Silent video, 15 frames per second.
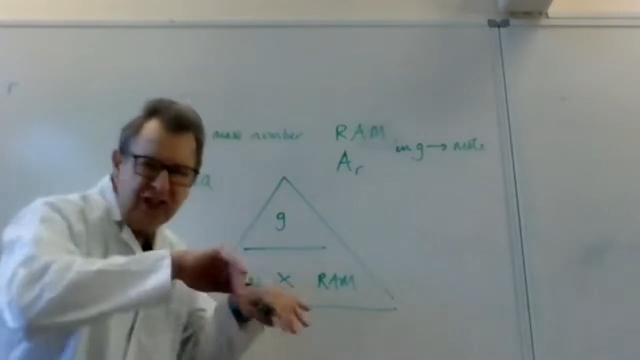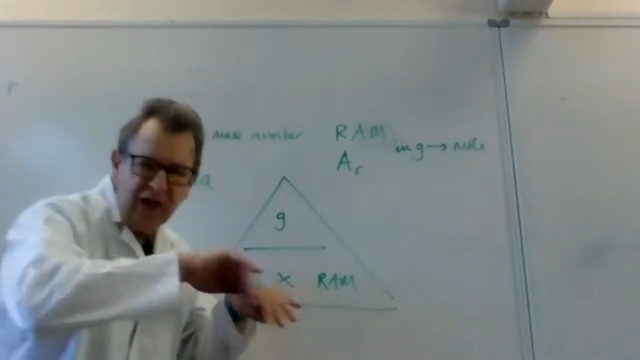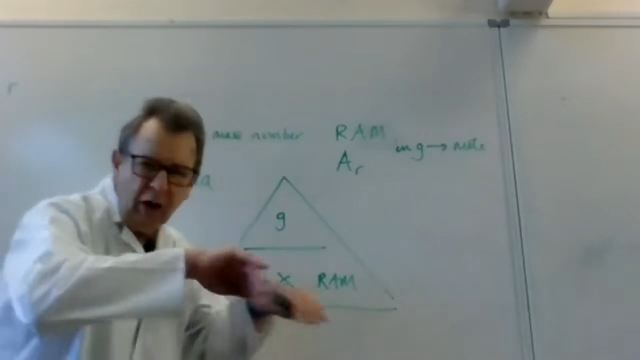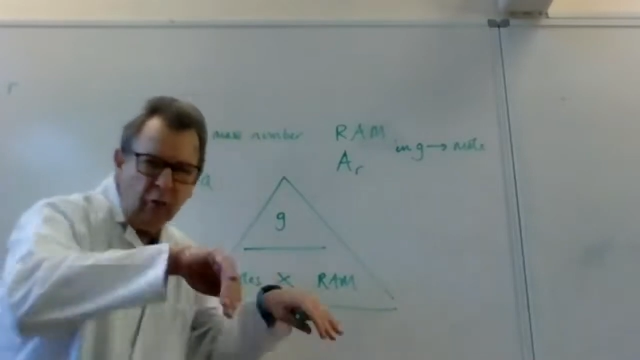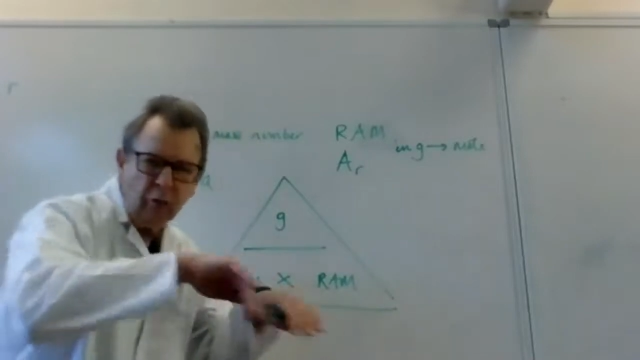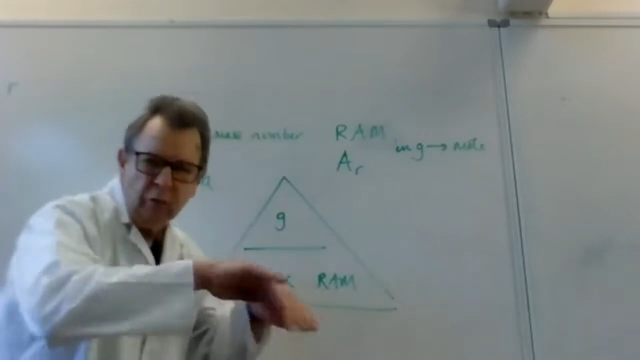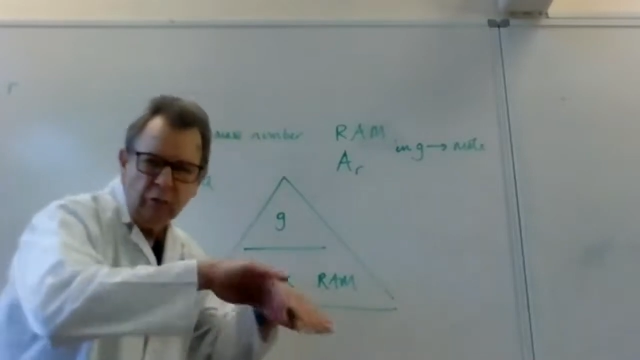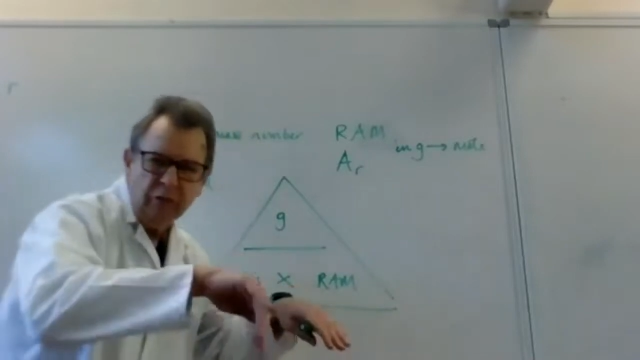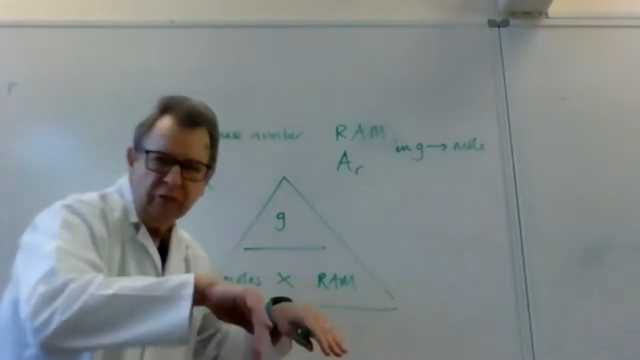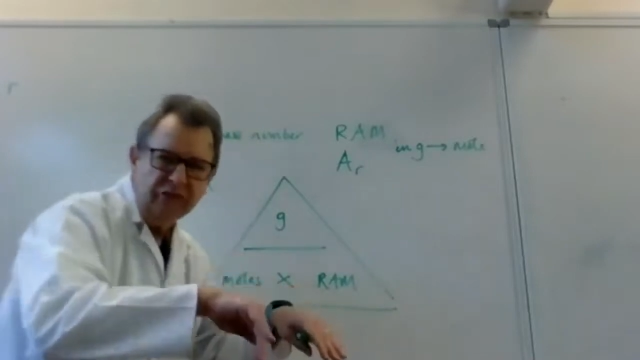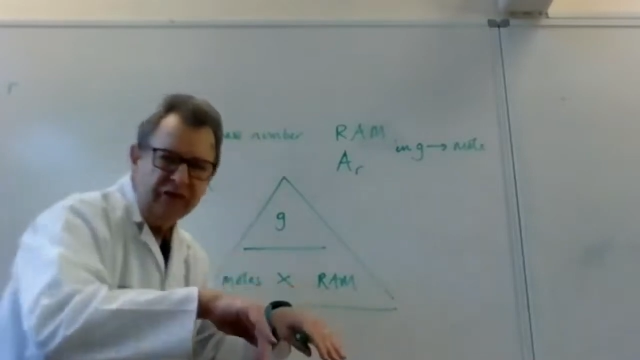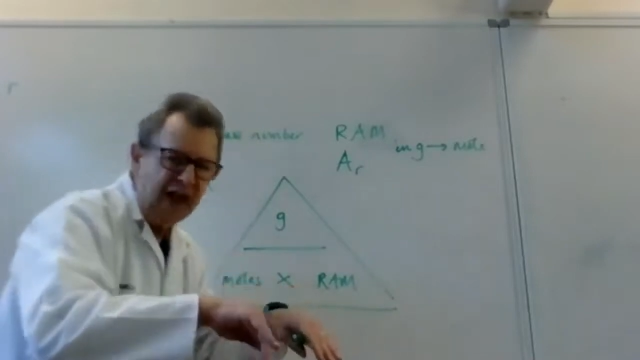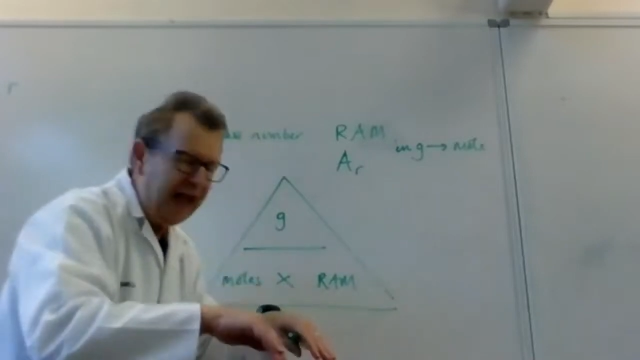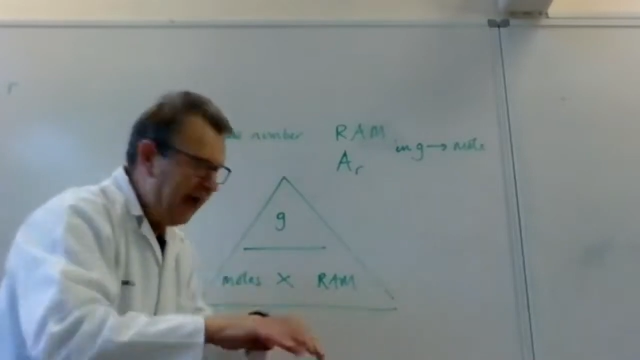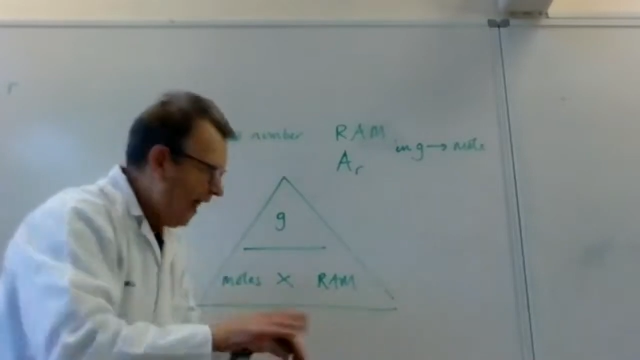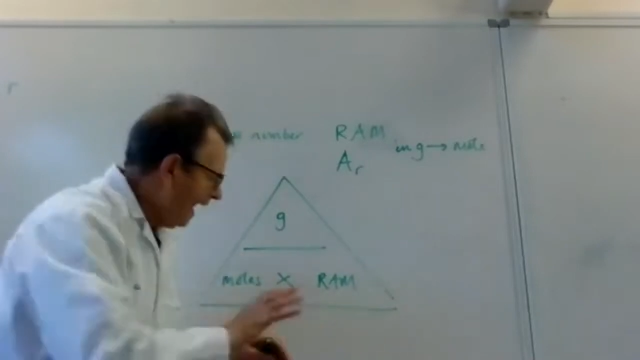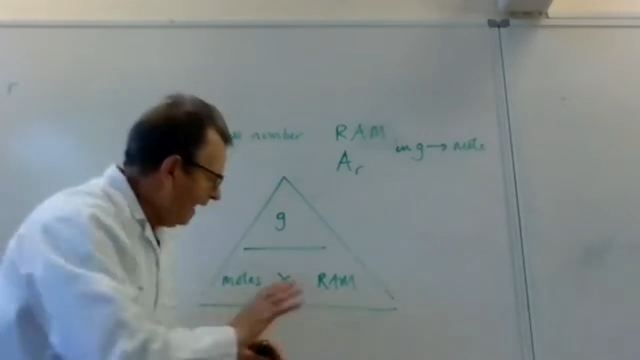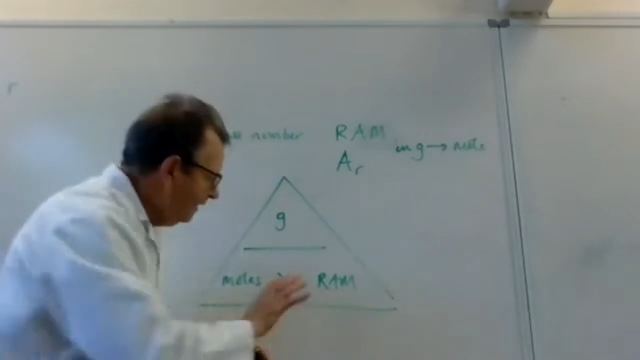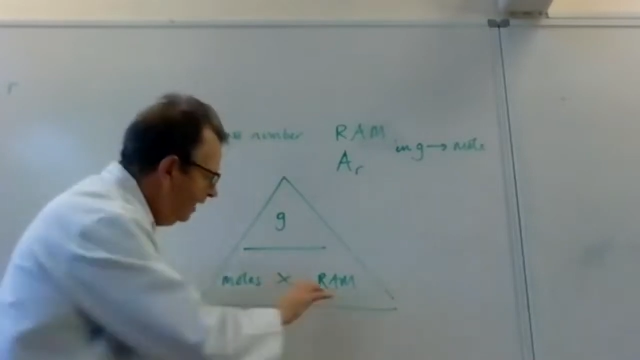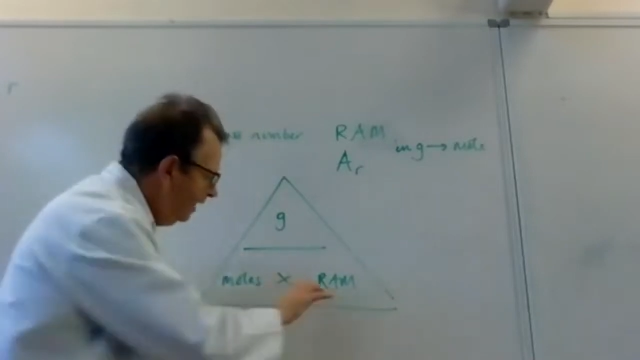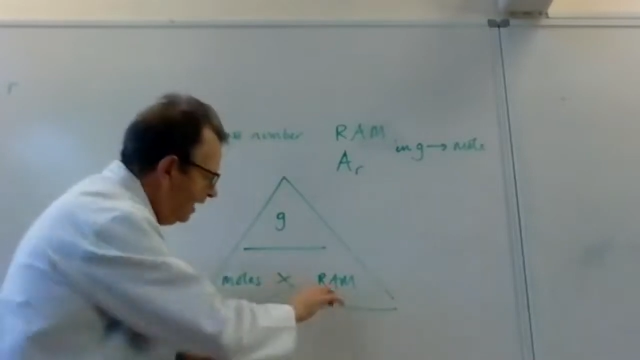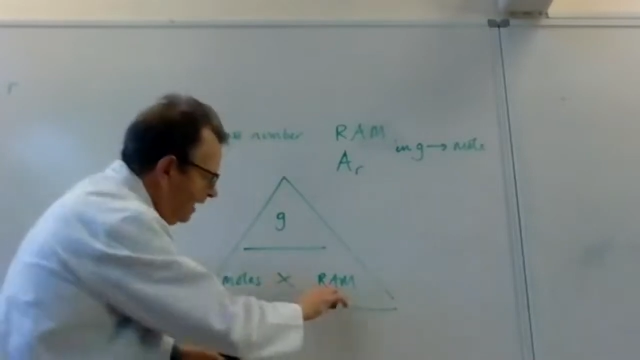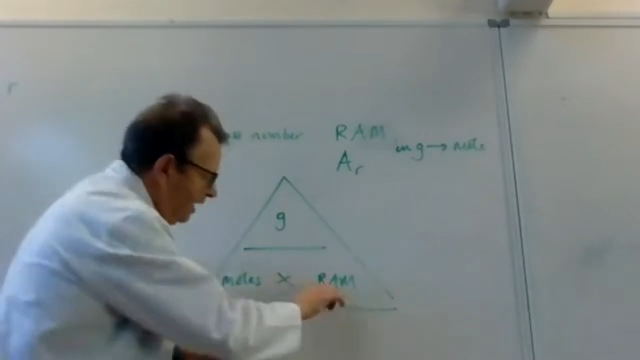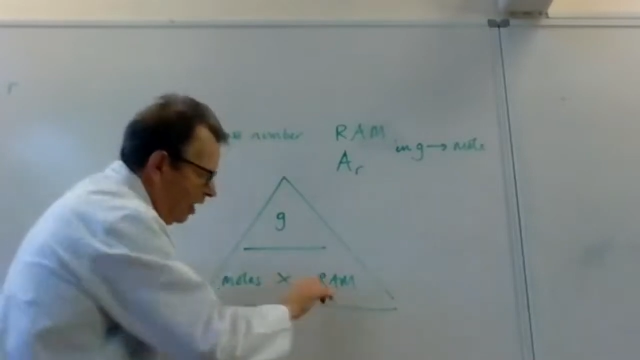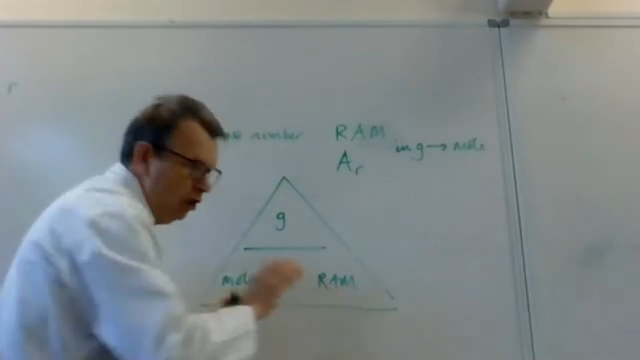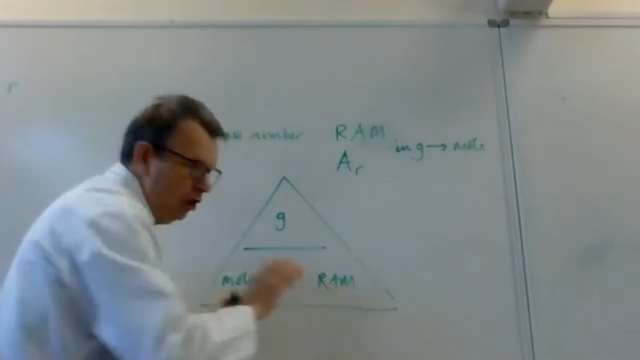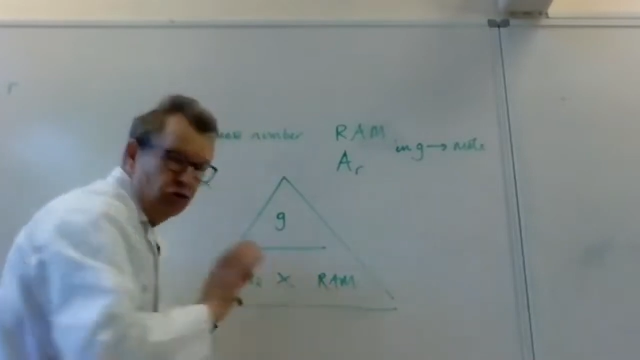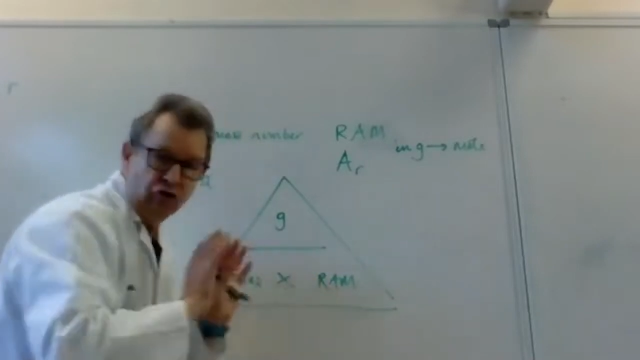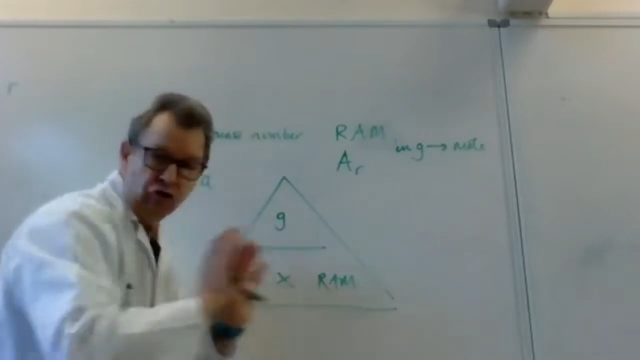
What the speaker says: dig holes, and they